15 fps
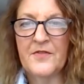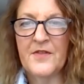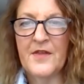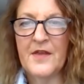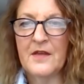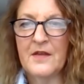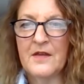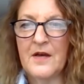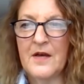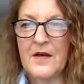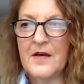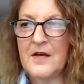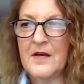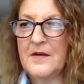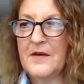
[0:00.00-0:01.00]
well,
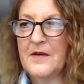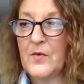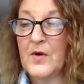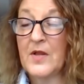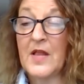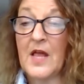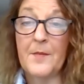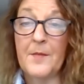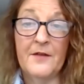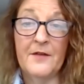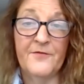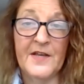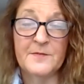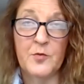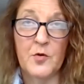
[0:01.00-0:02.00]
I'm on Facebook.
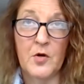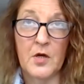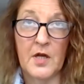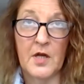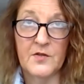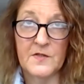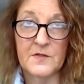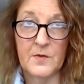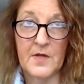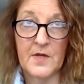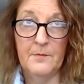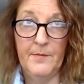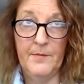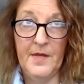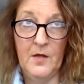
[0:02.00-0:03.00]
I just went on
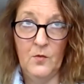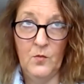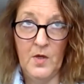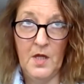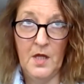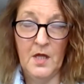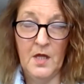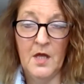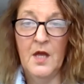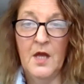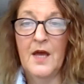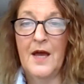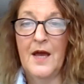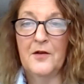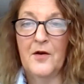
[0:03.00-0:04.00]
MeWe. I
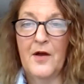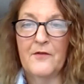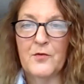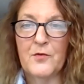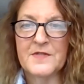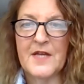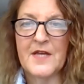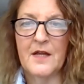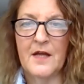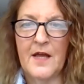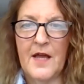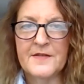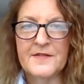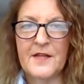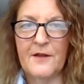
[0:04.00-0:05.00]
know everyone's kind of
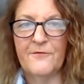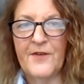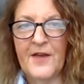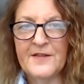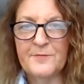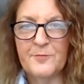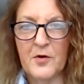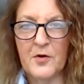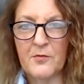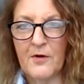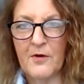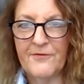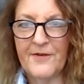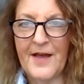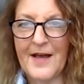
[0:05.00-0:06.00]
exiting Facebook real
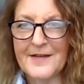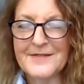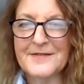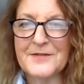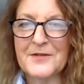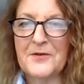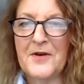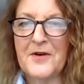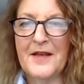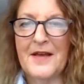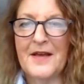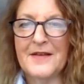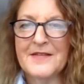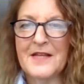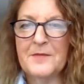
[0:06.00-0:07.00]
fast. So I
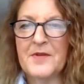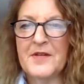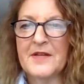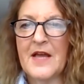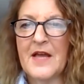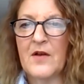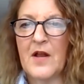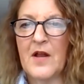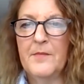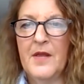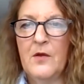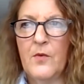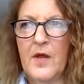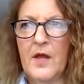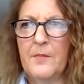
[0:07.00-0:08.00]
set up an account on
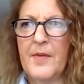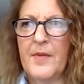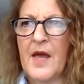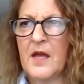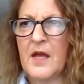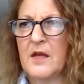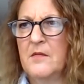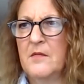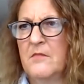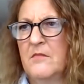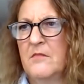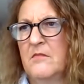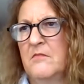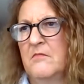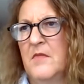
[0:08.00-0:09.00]
MeWe back in
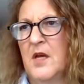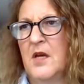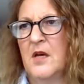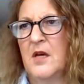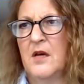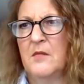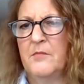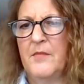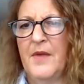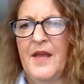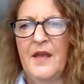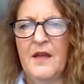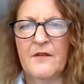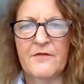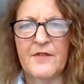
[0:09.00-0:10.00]

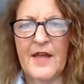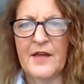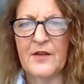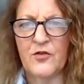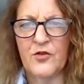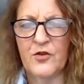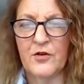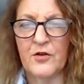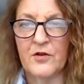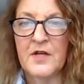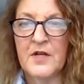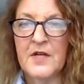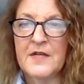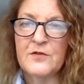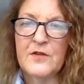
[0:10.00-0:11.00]
May of last year.
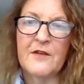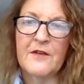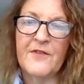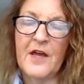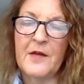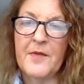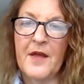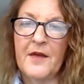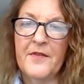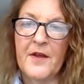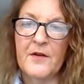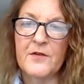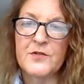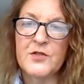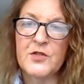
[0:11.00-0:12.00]
So they can find me on
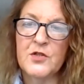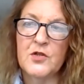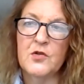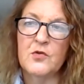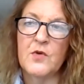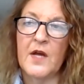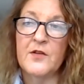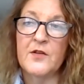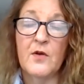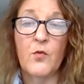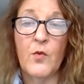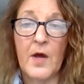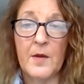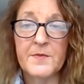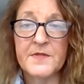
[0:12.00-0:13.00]
there too. I do have a
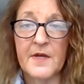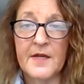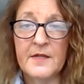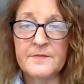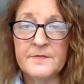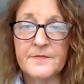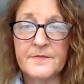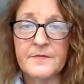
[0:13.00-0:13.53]
website.